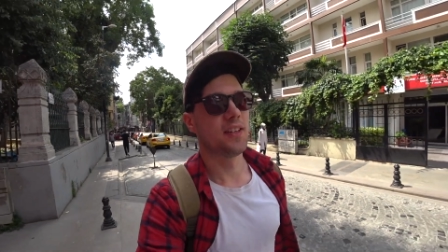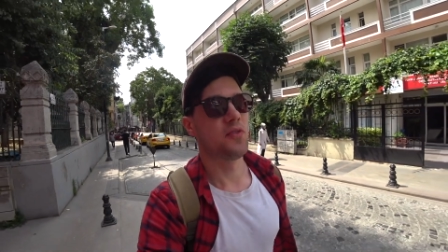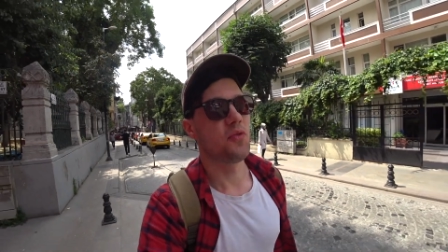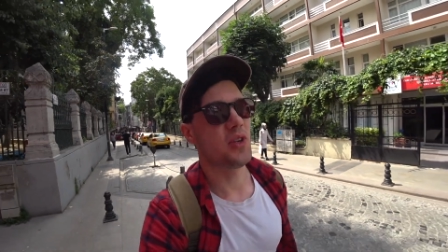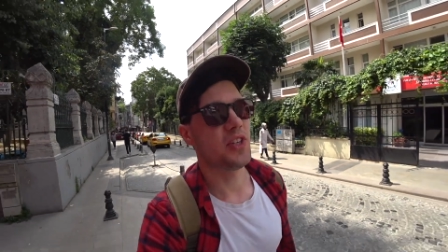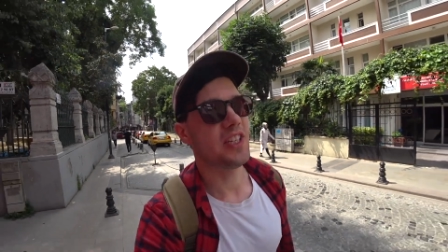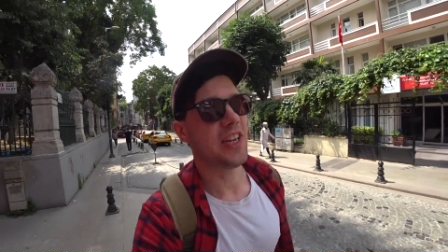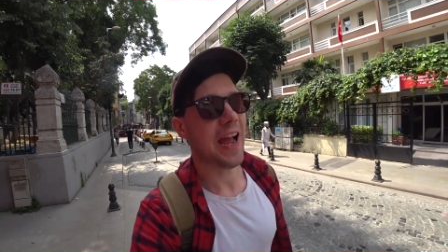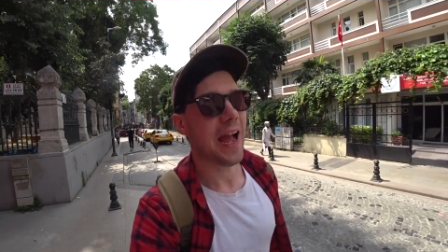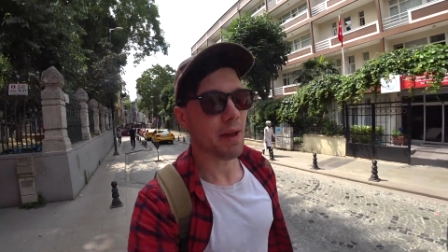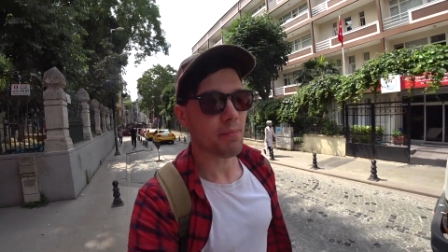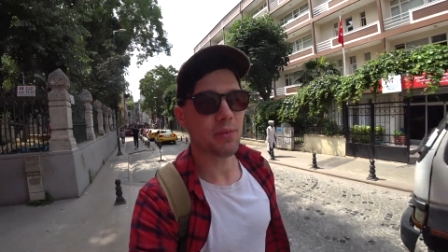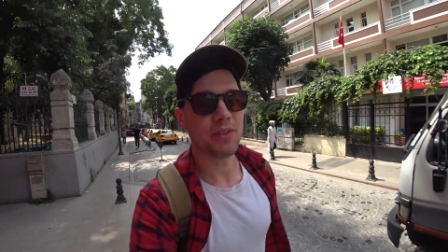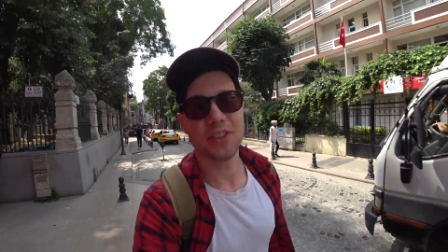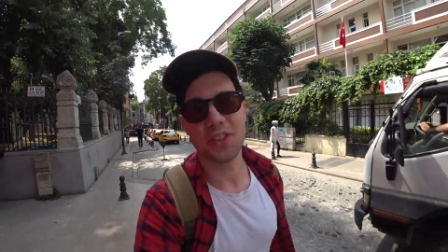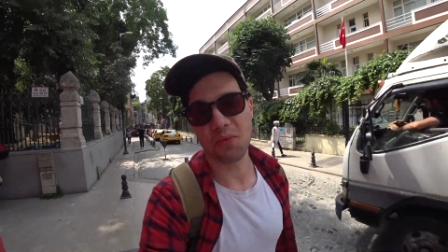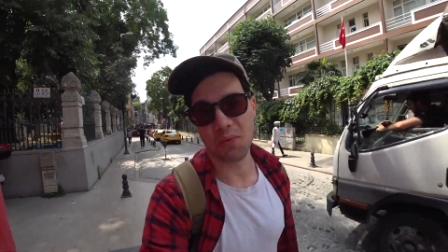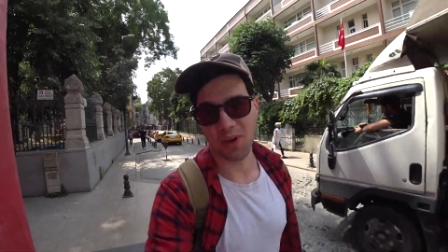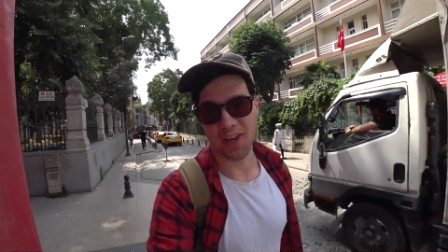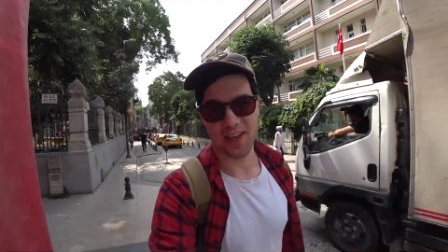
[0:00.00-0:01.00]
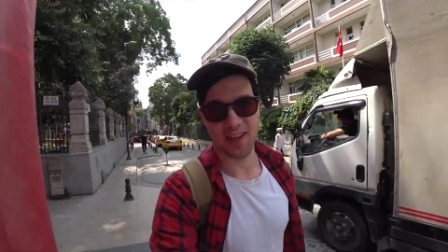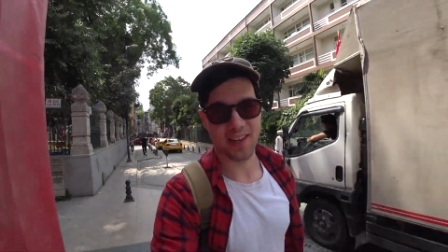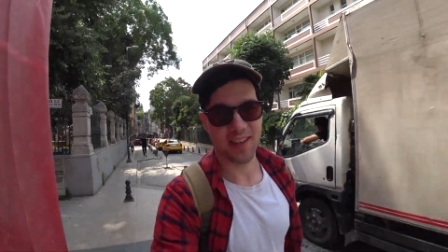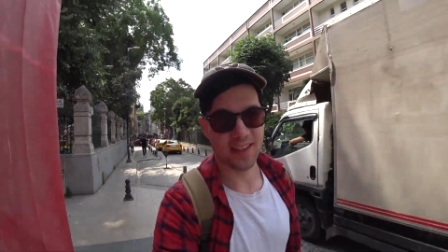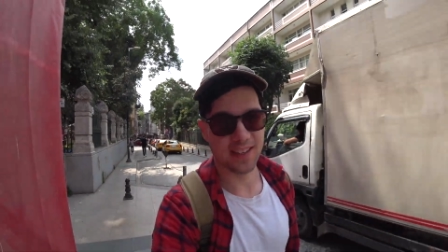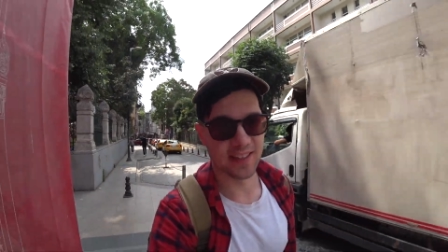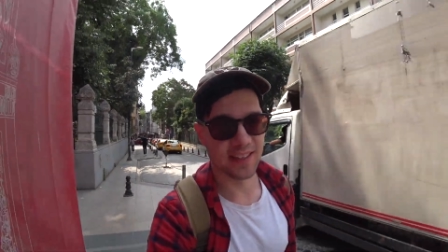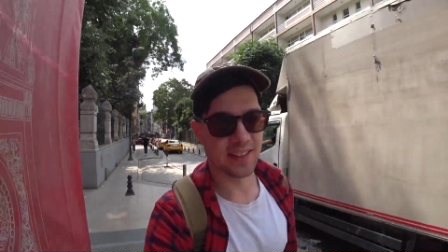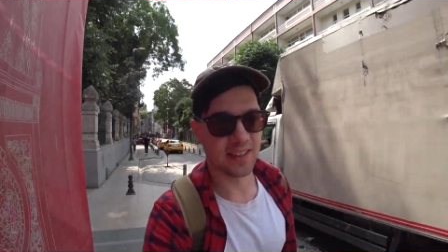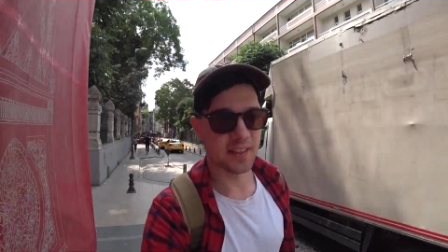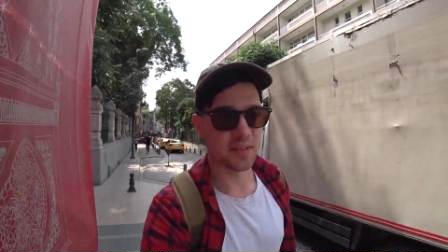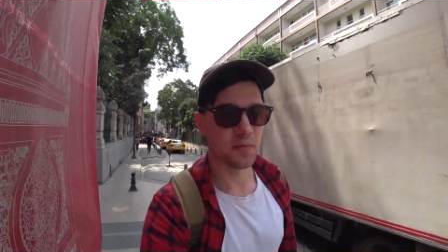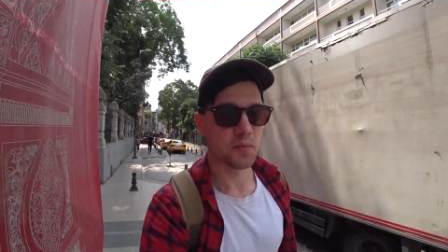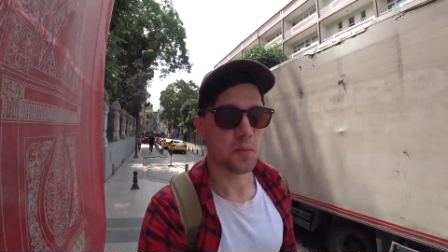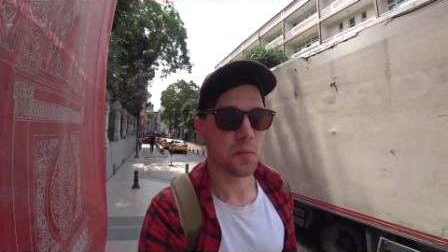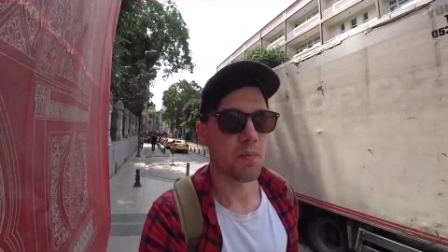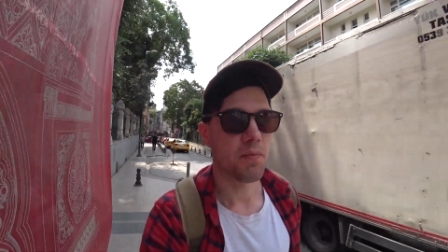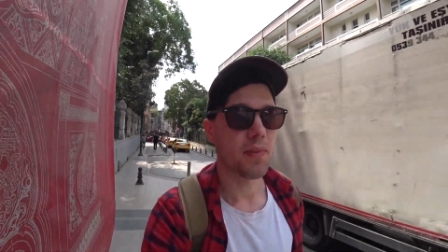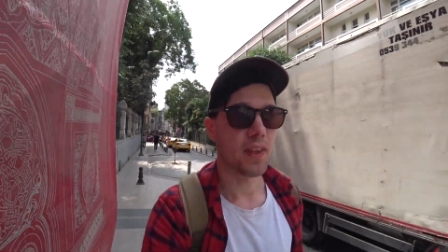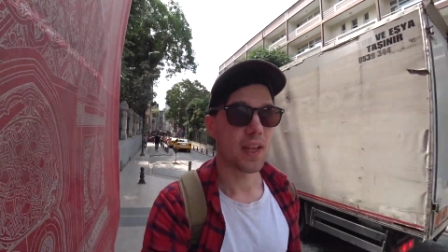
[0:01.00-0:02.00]
which happened to be
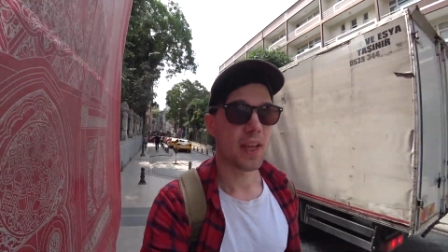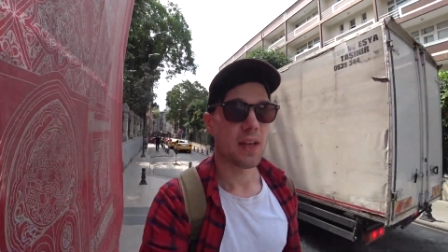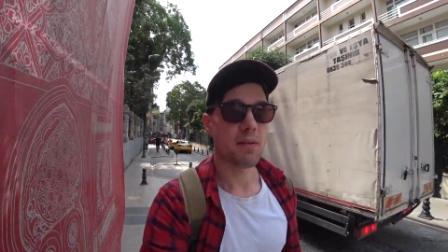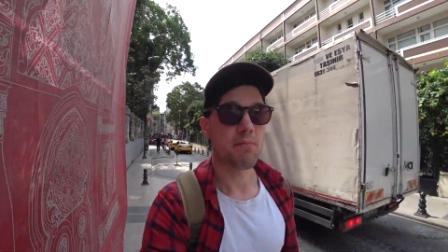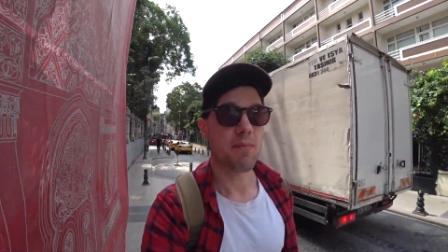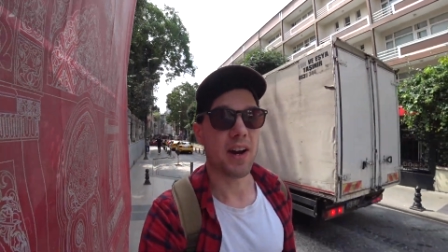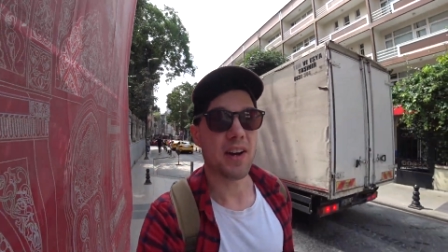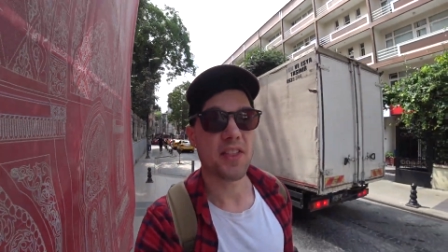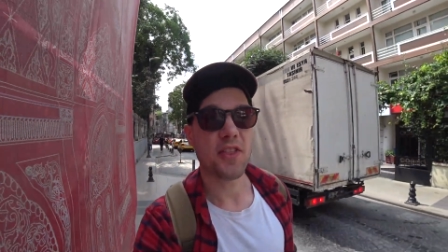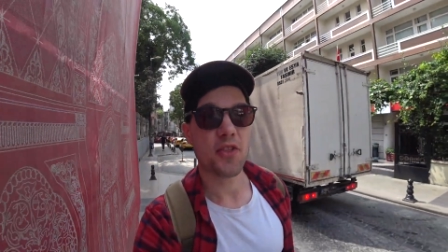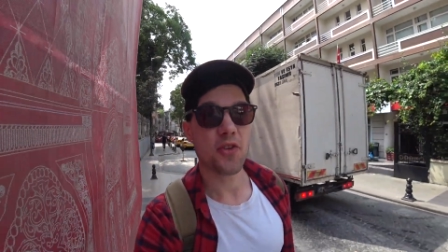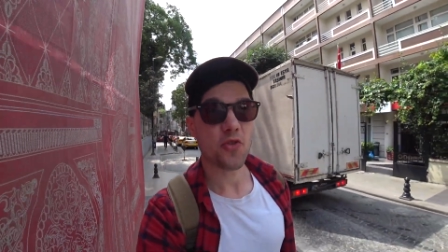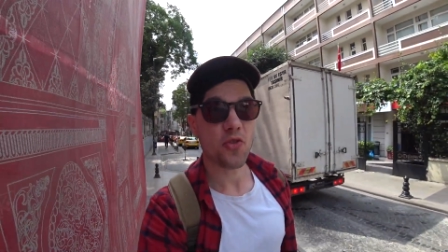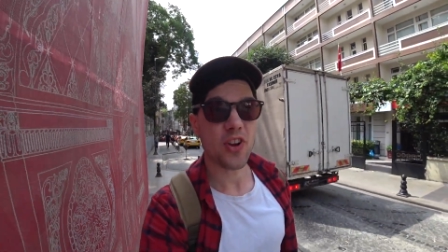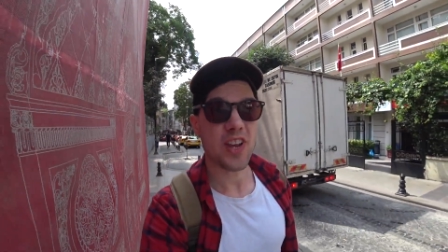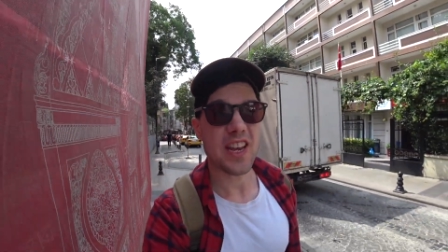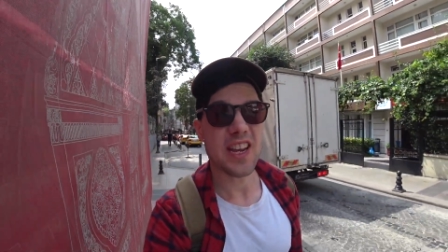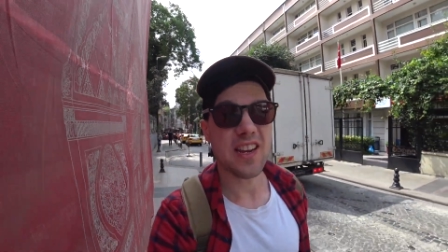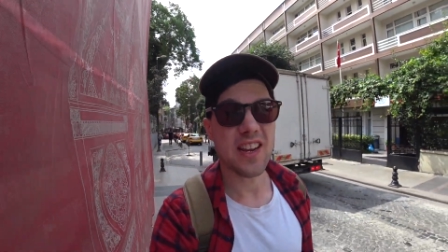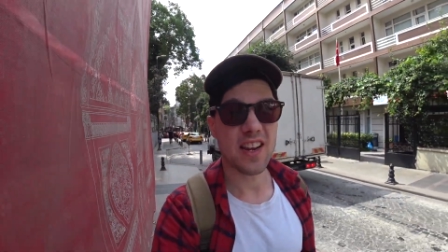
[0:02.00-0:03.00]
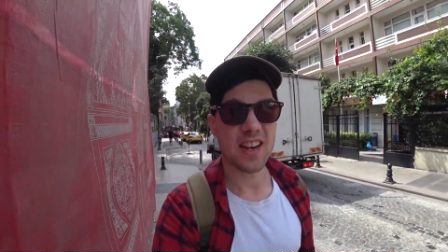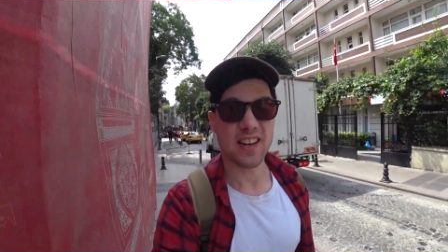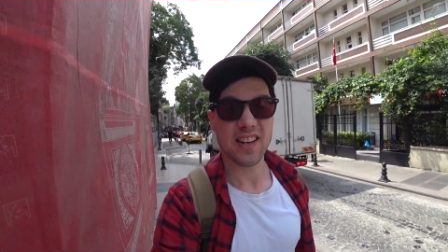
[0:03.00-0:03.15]
my three